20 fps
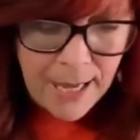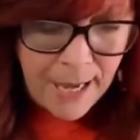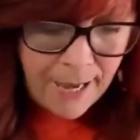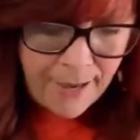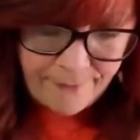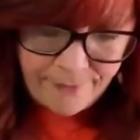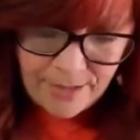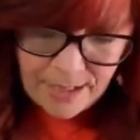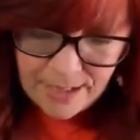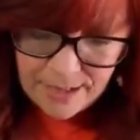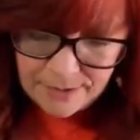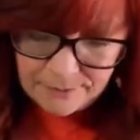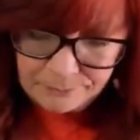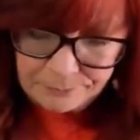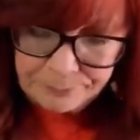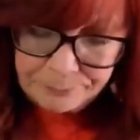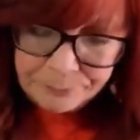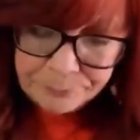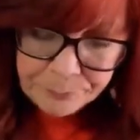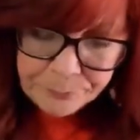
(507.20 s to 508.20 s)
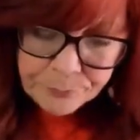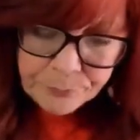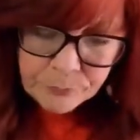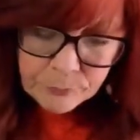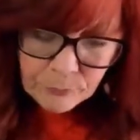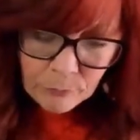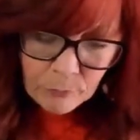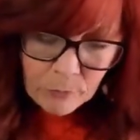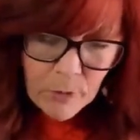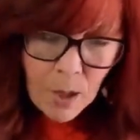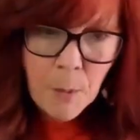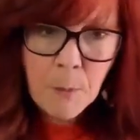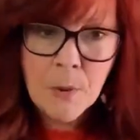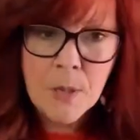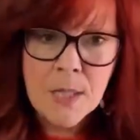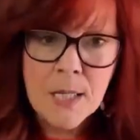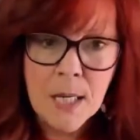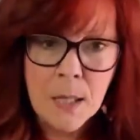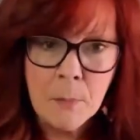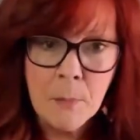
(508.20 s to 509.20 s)
And then I
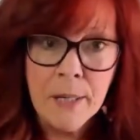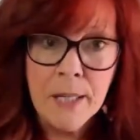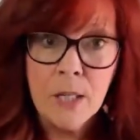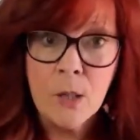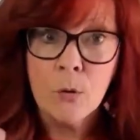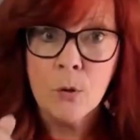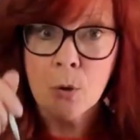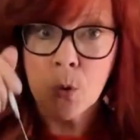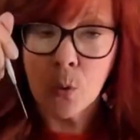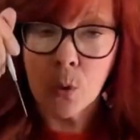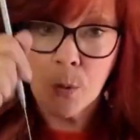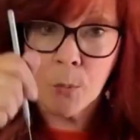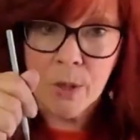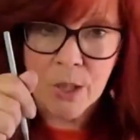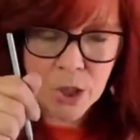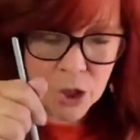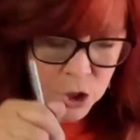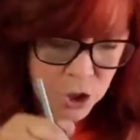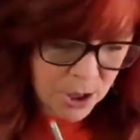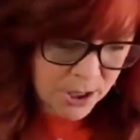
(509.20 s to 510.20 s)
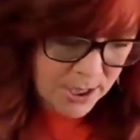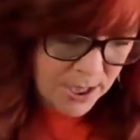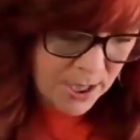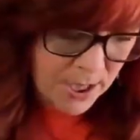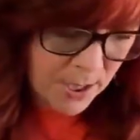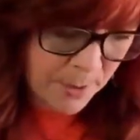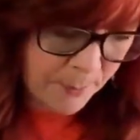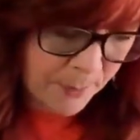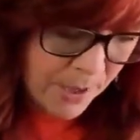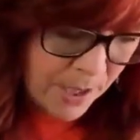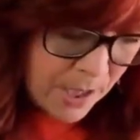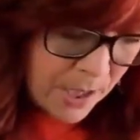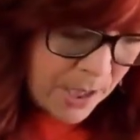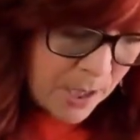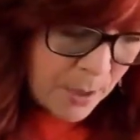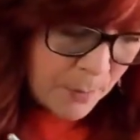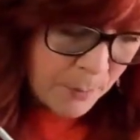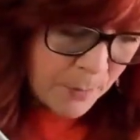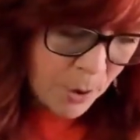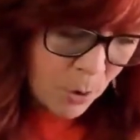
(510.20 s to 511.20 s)
take my needle tool, I went straight up.
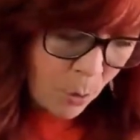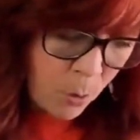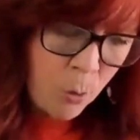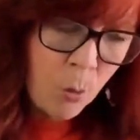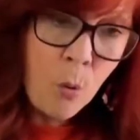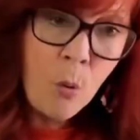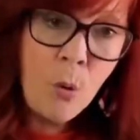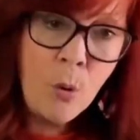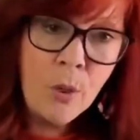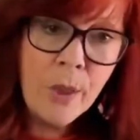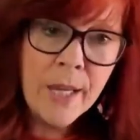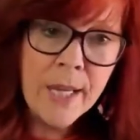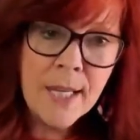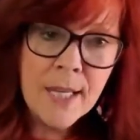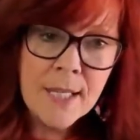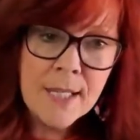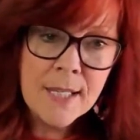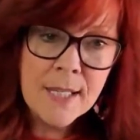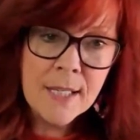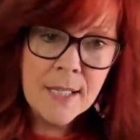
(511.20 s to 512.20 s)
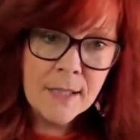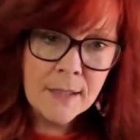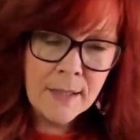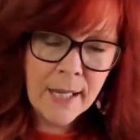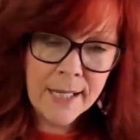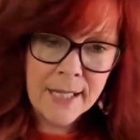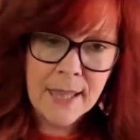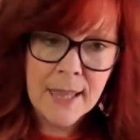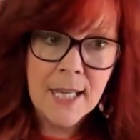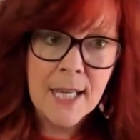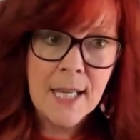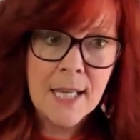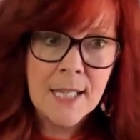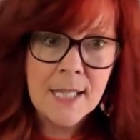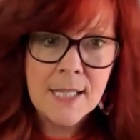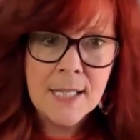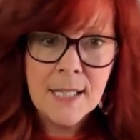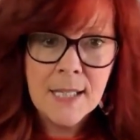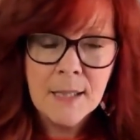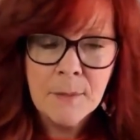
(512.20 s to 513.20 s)
I'm going to hold this like
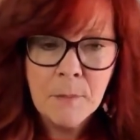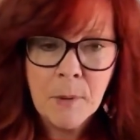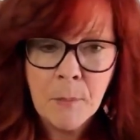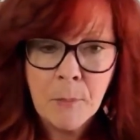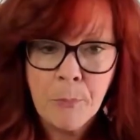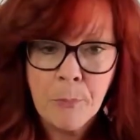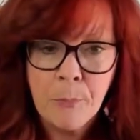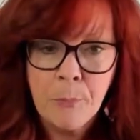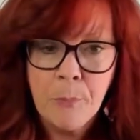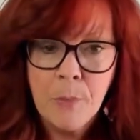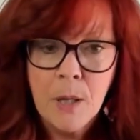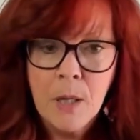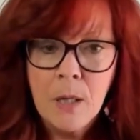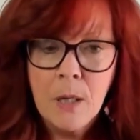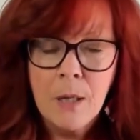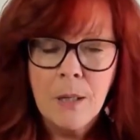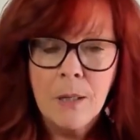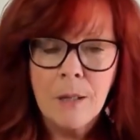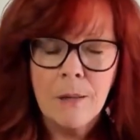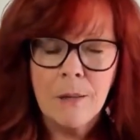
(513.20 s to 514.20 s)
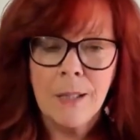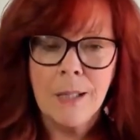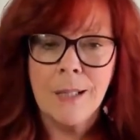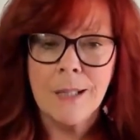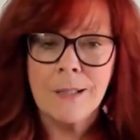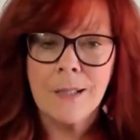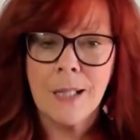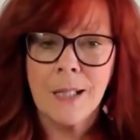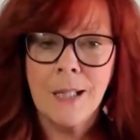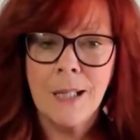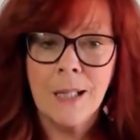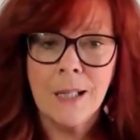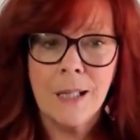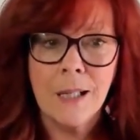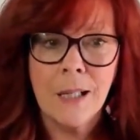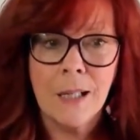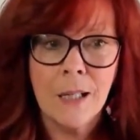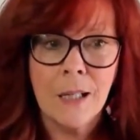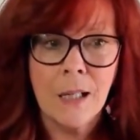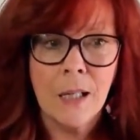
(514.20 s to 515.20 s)
this. Oh, I guess I can't
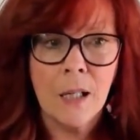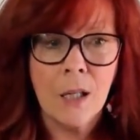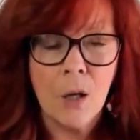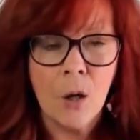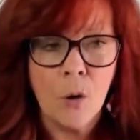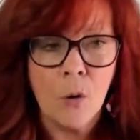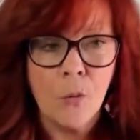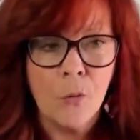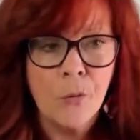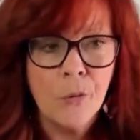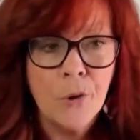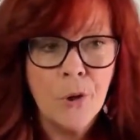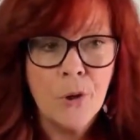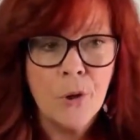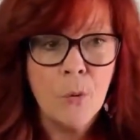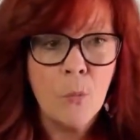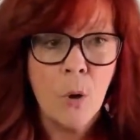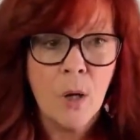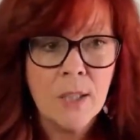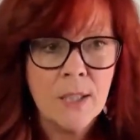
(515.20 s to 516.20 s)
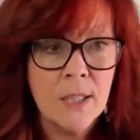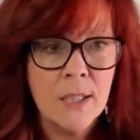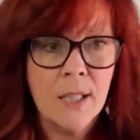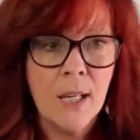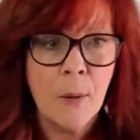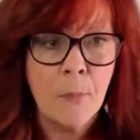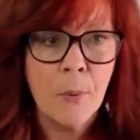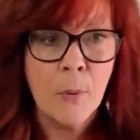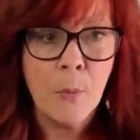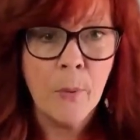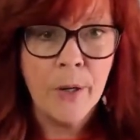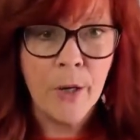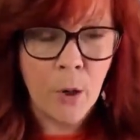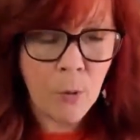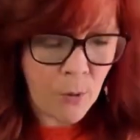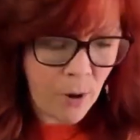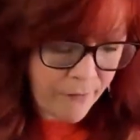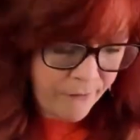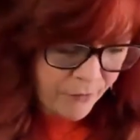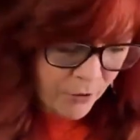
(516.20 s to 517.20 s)
get it in. Oh, you can watch in the upper window.
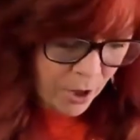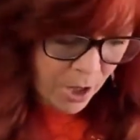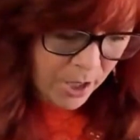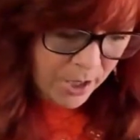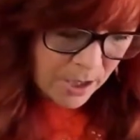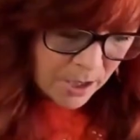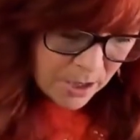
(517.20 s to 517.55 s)
I forgot.